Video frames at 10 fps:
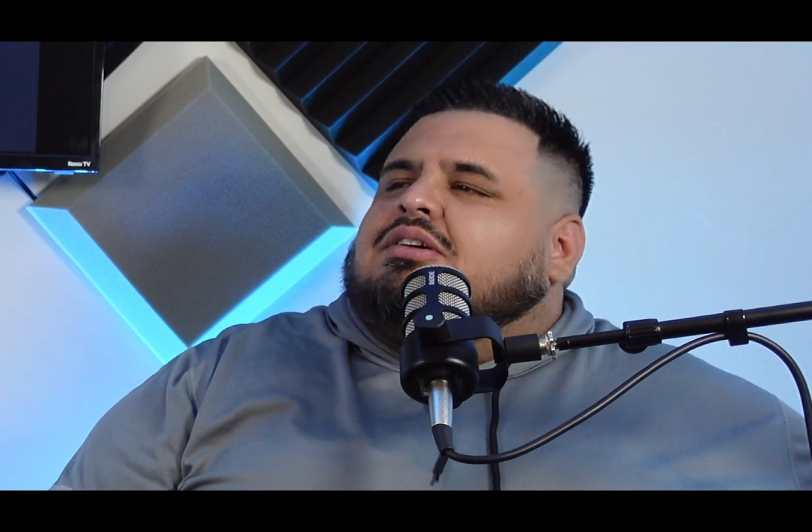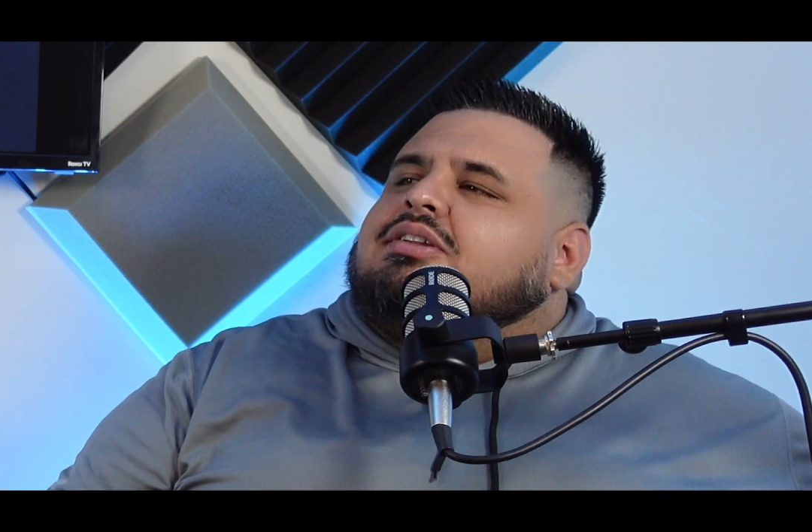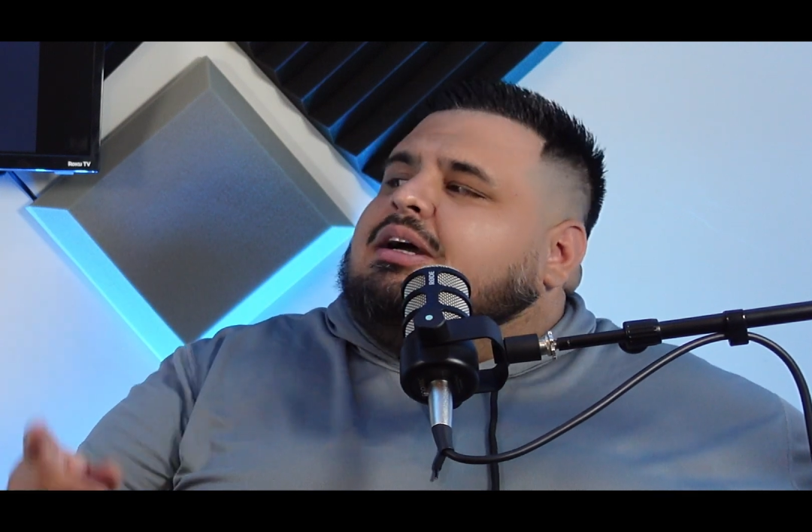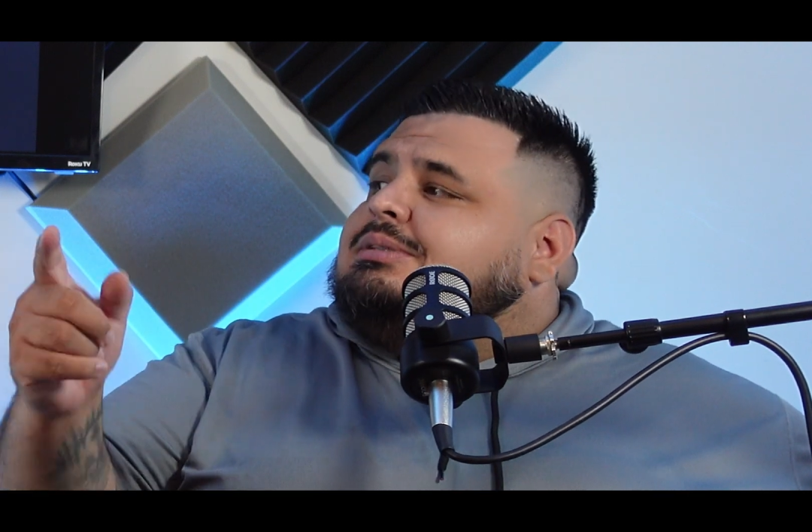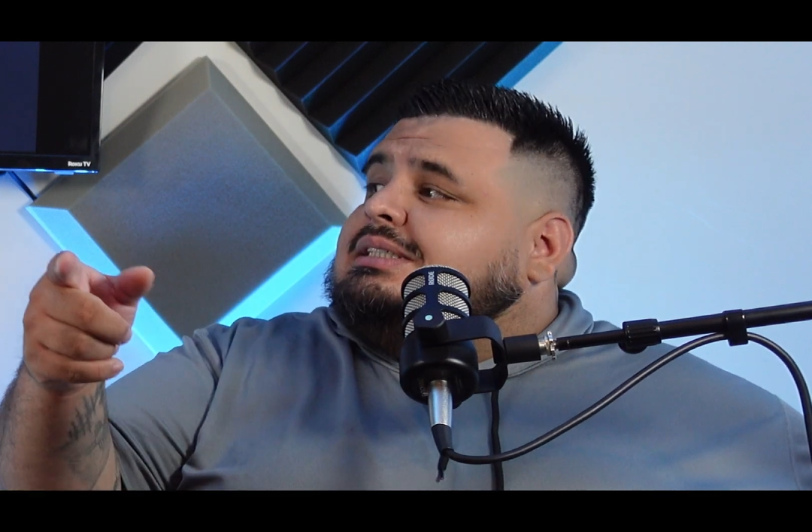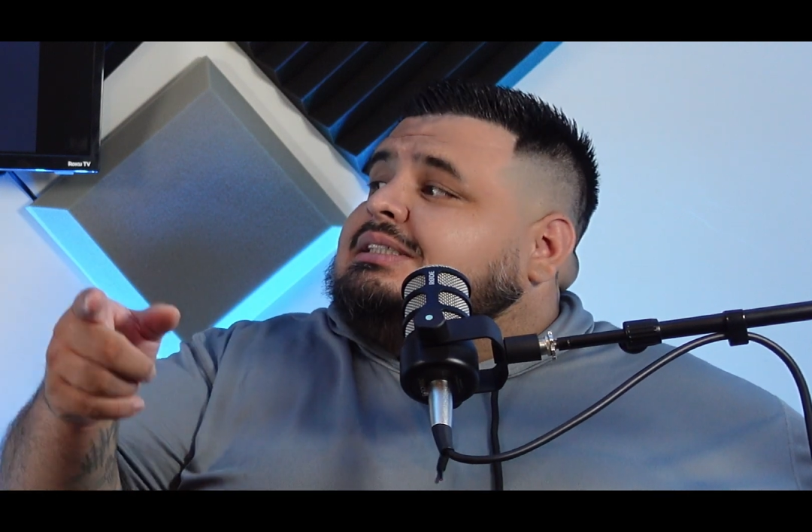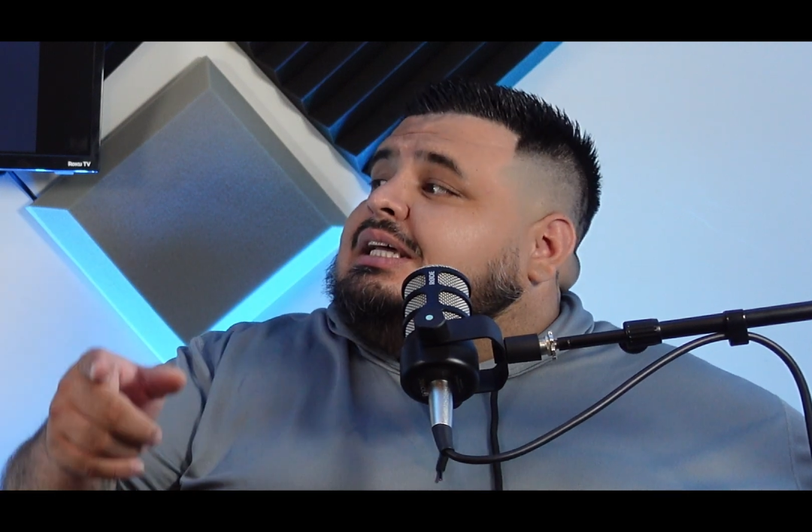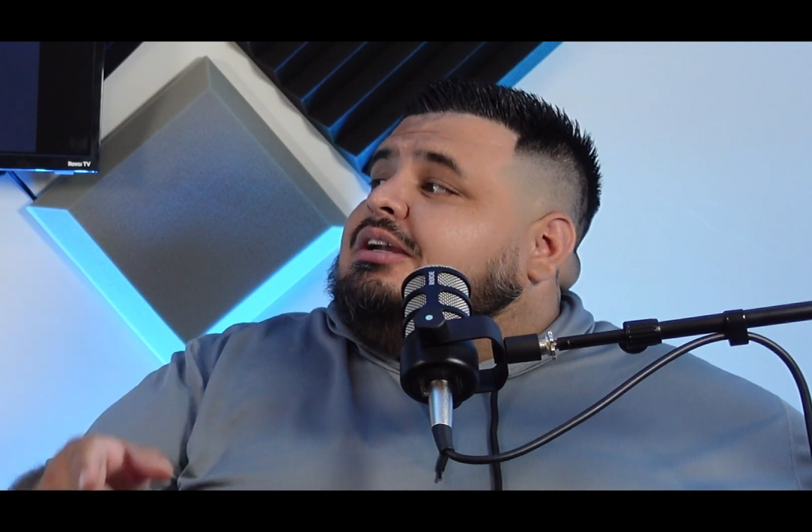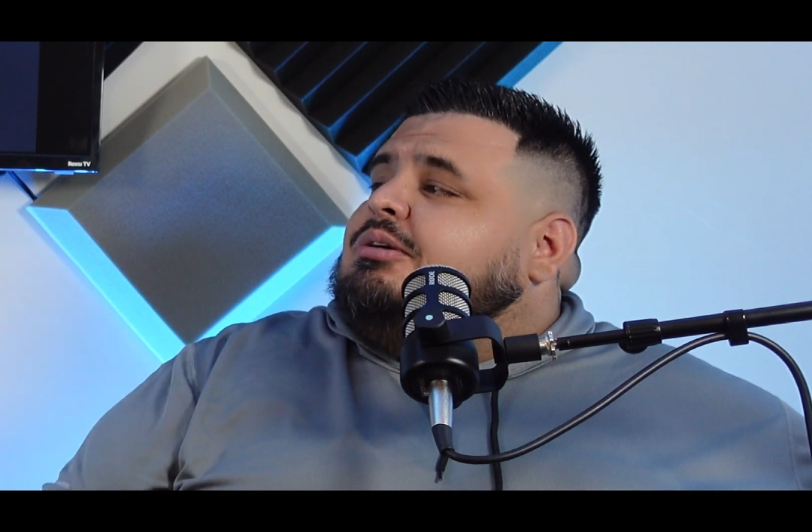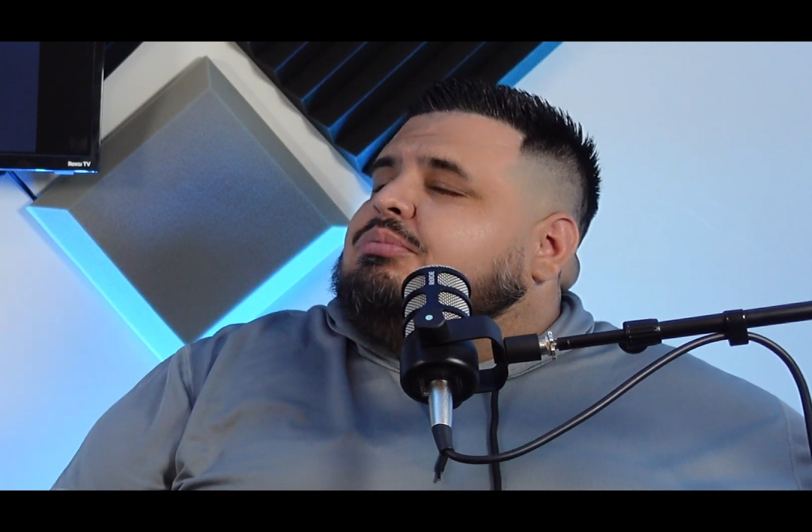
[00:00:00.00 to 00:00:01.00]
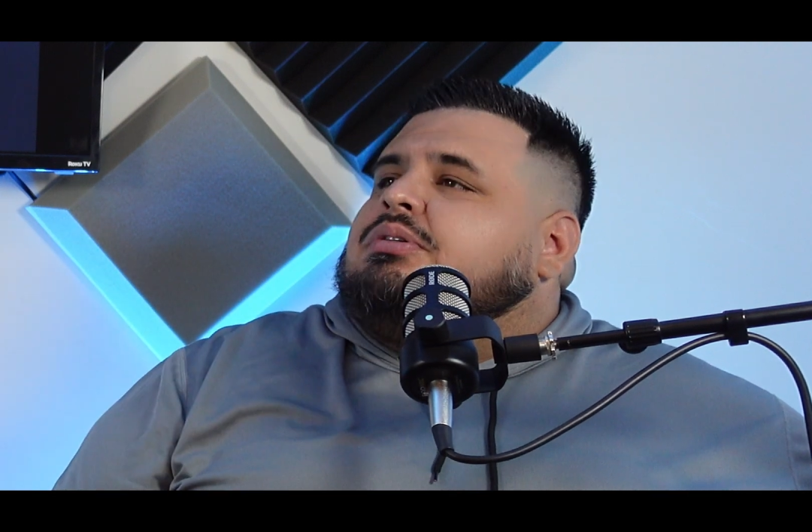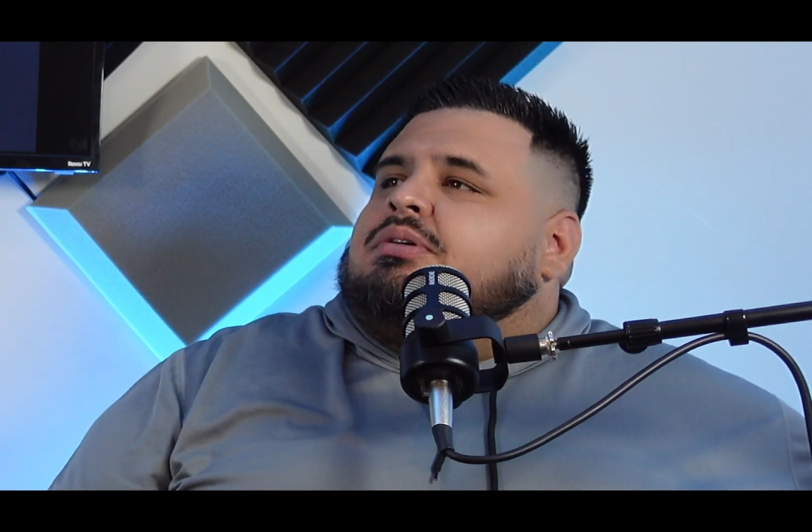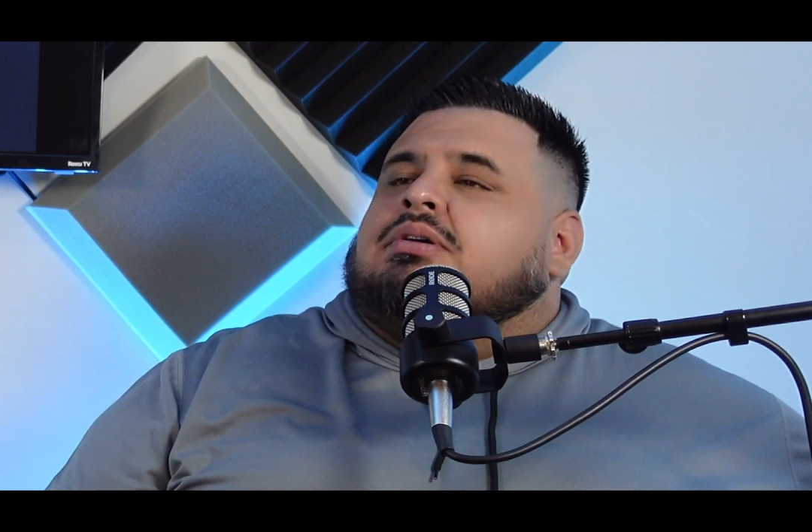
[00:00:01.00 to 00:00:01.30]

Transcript: That was a setup.